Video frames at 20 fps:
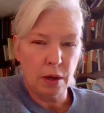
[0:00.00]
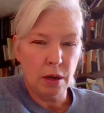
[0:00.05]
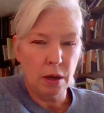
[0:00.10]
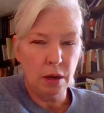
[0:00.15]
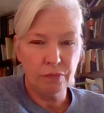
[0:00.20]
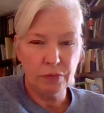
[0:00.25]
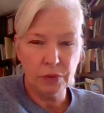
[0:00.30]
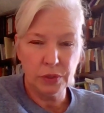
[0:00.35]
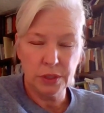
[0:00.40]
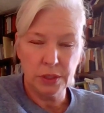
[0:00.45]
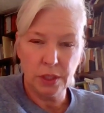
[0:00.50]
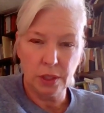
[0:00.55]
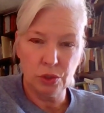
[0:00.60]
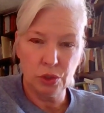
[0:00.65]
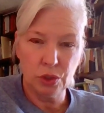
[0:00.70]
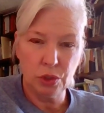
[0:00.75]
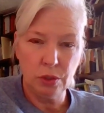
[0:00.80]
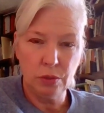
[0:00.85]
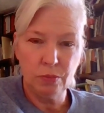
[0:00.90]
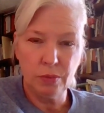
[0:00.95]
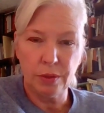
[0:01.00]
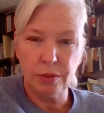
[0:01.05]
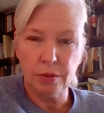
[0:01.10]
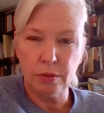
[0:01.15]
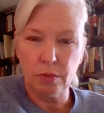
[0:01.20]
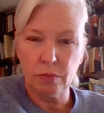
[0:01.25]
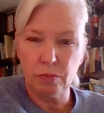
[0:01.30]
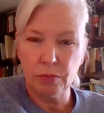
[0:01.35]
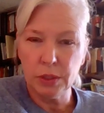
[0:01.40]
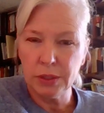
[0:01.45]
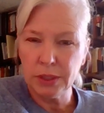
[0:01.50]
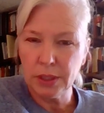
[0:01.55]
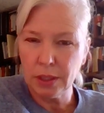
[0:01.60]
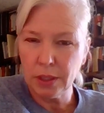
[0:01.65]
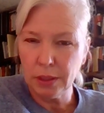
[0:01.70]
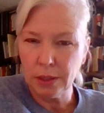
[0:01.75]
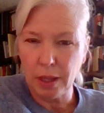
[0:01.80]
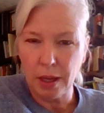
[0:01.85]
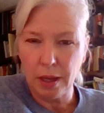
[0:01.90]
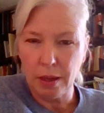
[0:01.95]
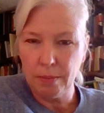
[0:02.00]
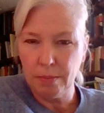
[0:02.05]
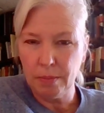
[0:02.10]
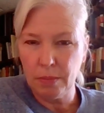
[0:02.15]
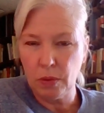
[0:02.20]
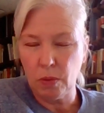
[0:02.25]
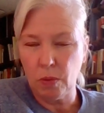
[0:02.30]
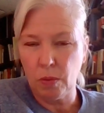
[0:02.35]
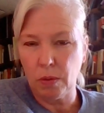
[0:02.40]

a conversation with a recent alum